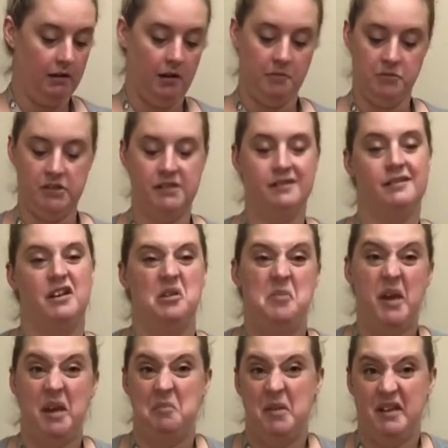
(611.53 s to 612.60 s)
I'm just gonna
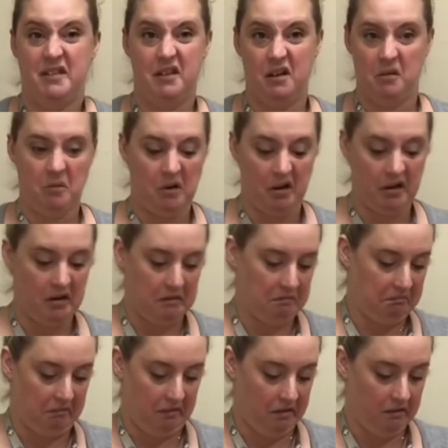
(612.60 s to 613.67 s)
make a mess here at work.
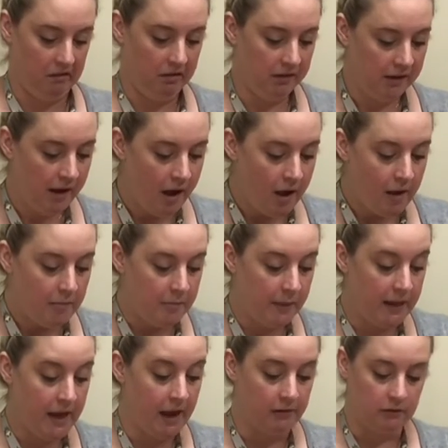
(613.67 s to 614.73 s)

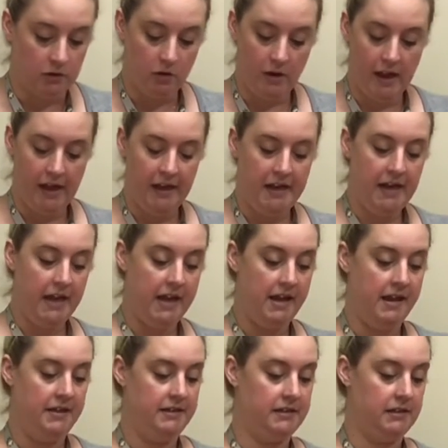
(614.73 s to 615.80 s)
But yeah, go ahead
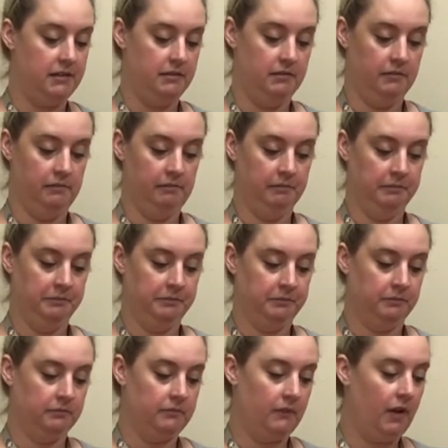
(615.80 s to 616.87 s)
and
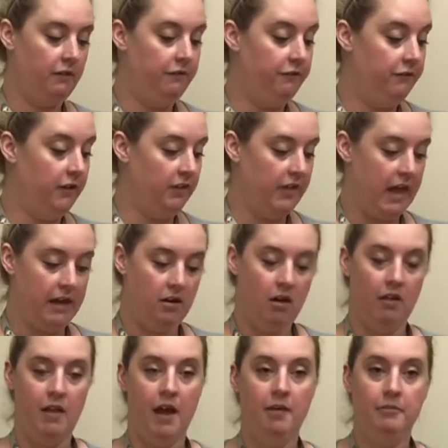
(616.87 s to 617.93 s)
fill that
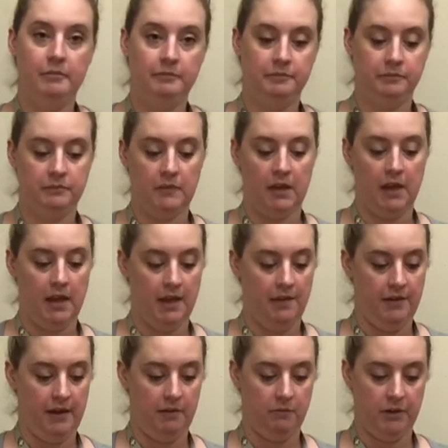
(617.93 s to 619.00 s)
all up.
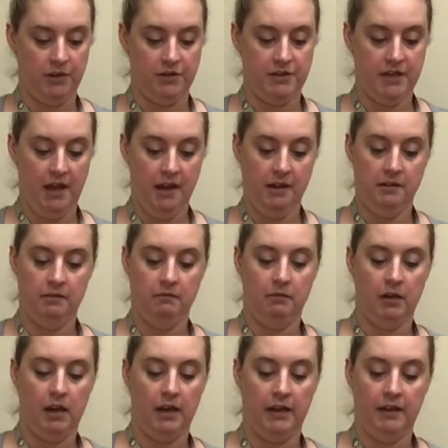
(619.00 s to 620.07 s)
And then when you're done,
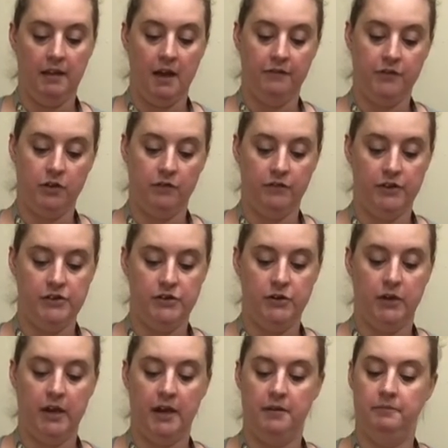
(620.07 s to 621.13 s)
any leftovers,
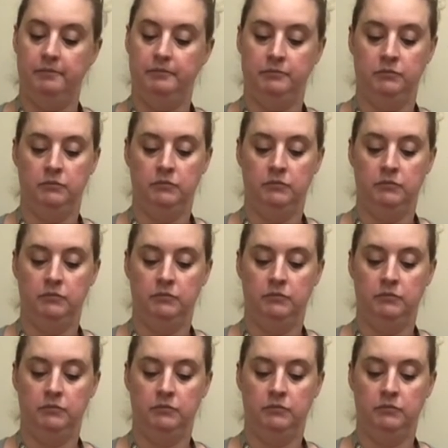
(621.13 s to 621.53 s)
you can